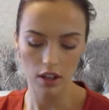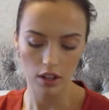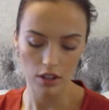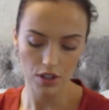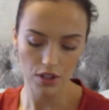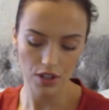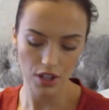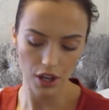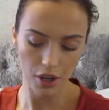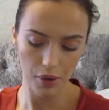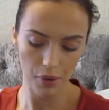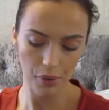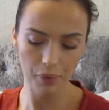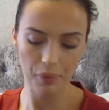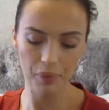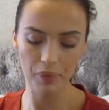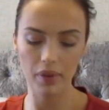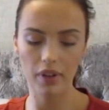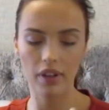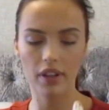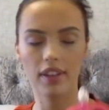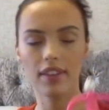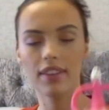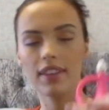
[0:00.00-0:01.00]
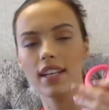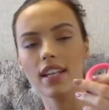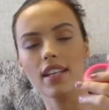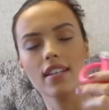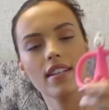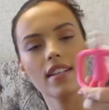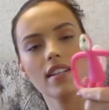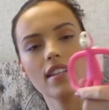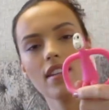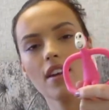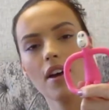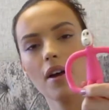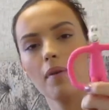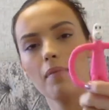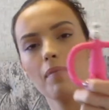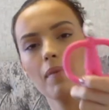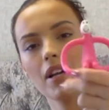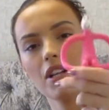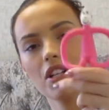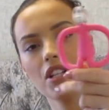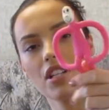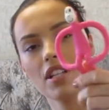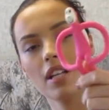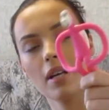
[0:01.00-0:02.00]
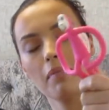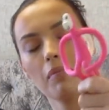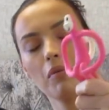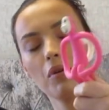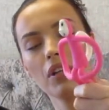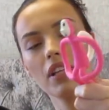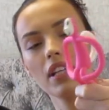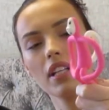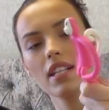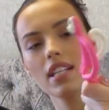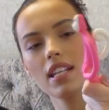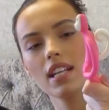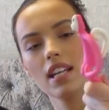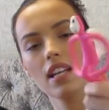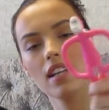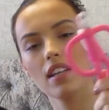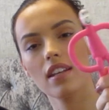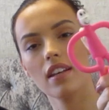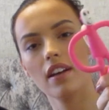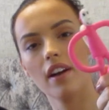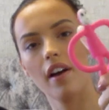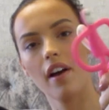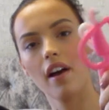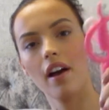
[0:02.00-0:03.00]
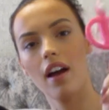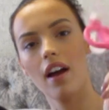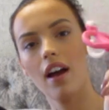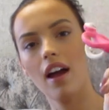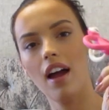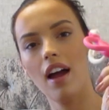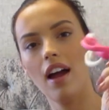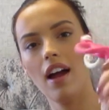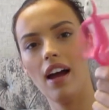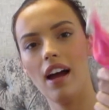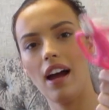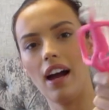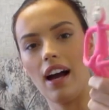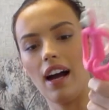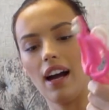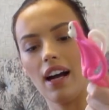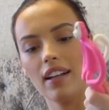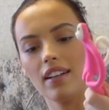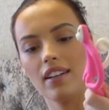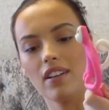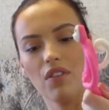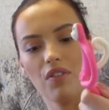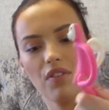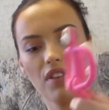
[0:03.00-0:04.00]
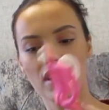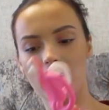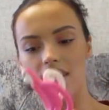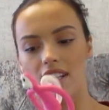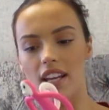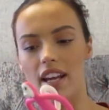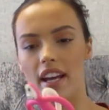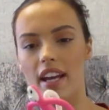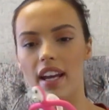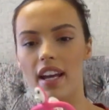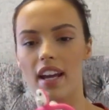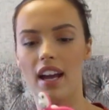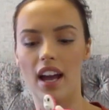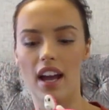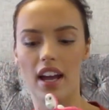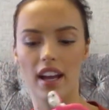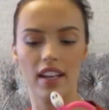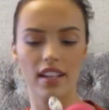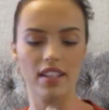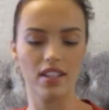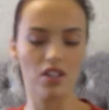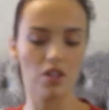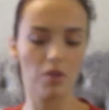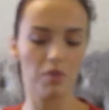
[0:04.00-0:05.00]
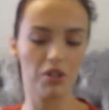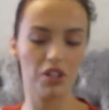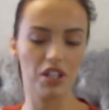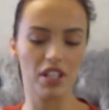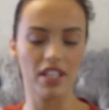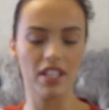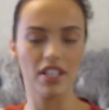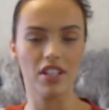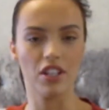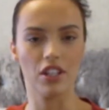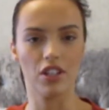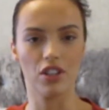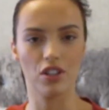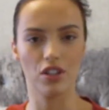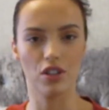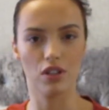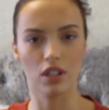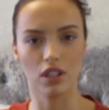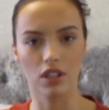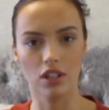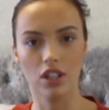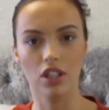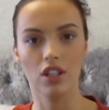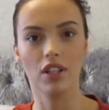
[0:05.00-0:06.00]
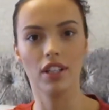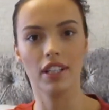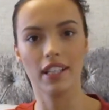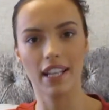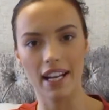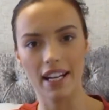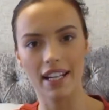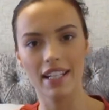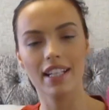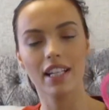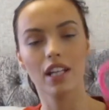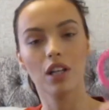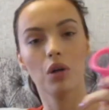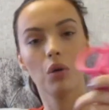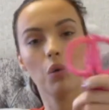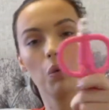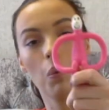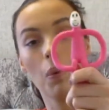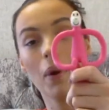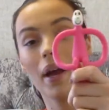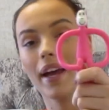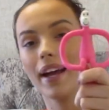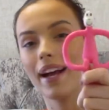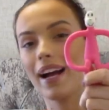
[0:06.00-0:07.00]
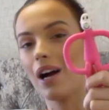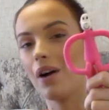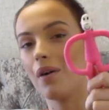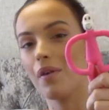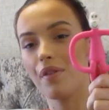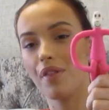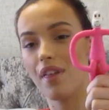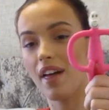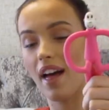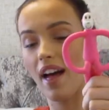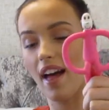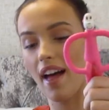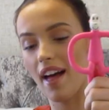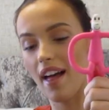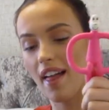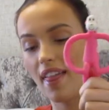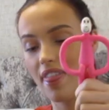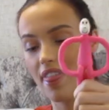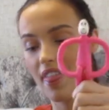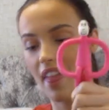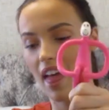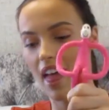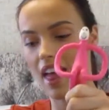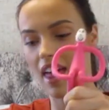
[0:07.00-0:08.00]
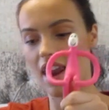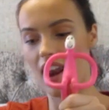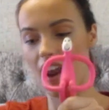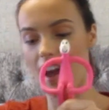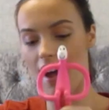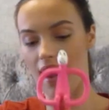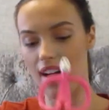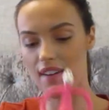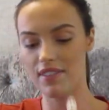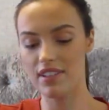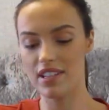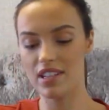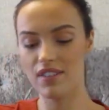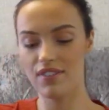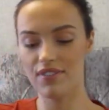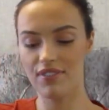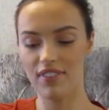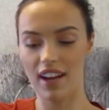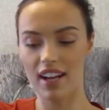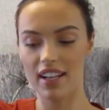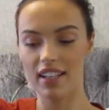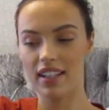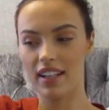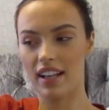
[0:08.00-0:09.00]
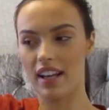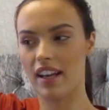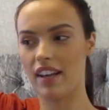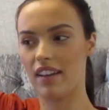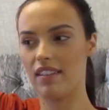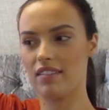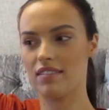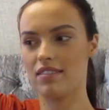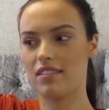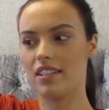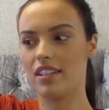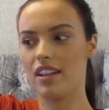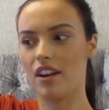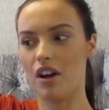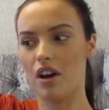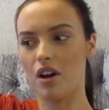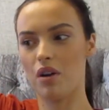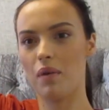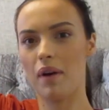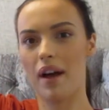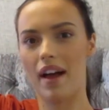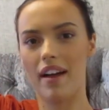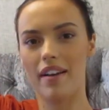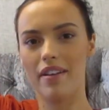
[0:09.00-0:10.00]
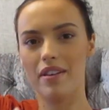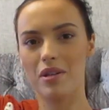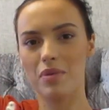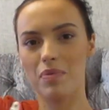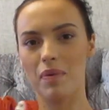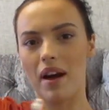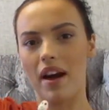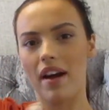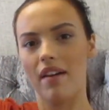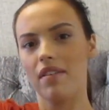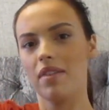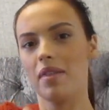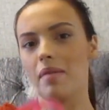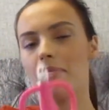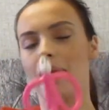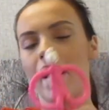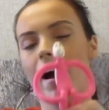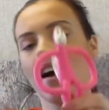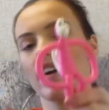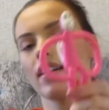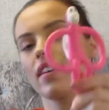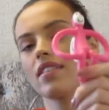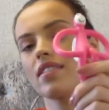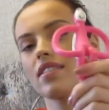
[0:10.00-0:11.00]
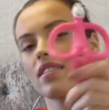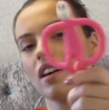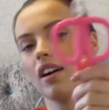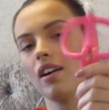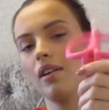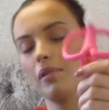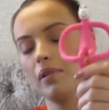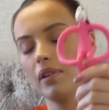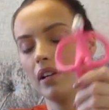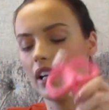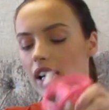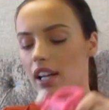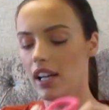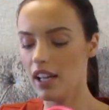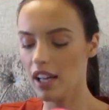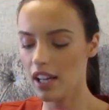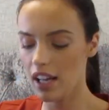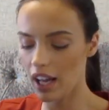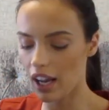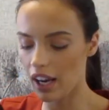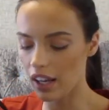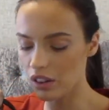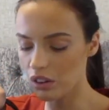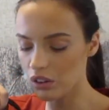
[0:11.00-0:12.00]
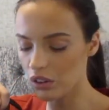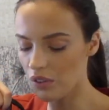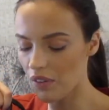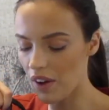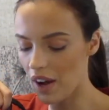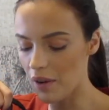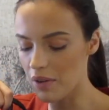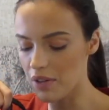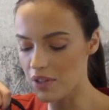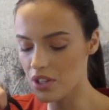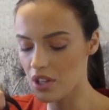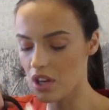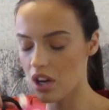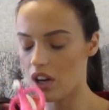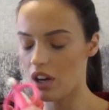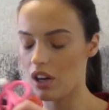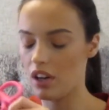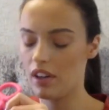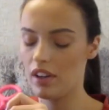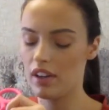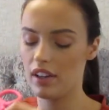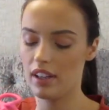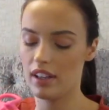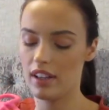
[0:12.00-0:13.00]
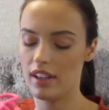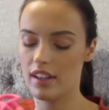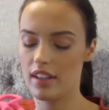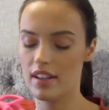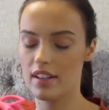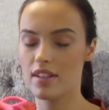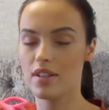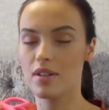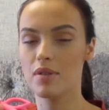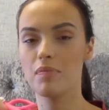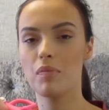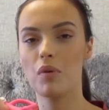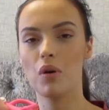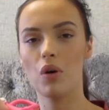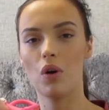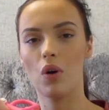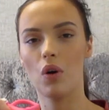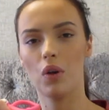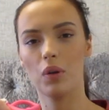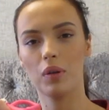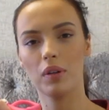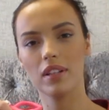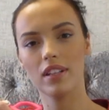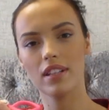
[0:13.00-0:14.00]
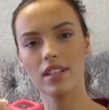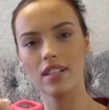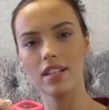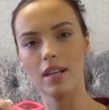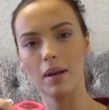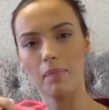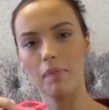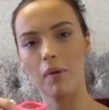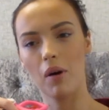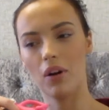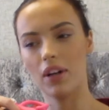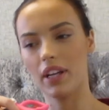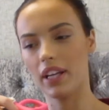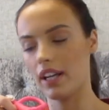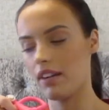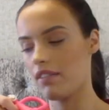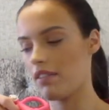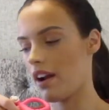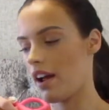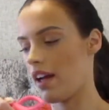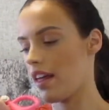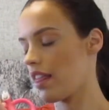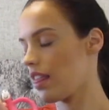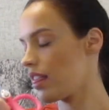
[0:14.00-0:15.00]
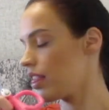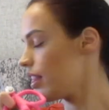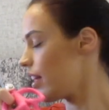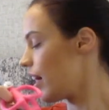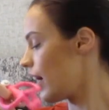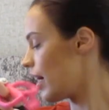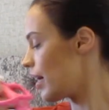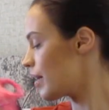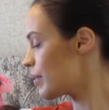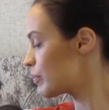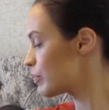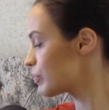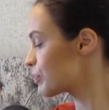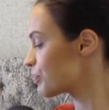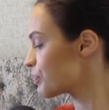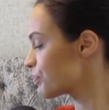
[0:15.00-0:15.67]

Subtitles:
So this is her matchstick monkey teether, and obviously it's so much easier just getting it quick out of there than having to find it, you know, elsewhere in the bag. So I love how it's got a small zip pocket right in there.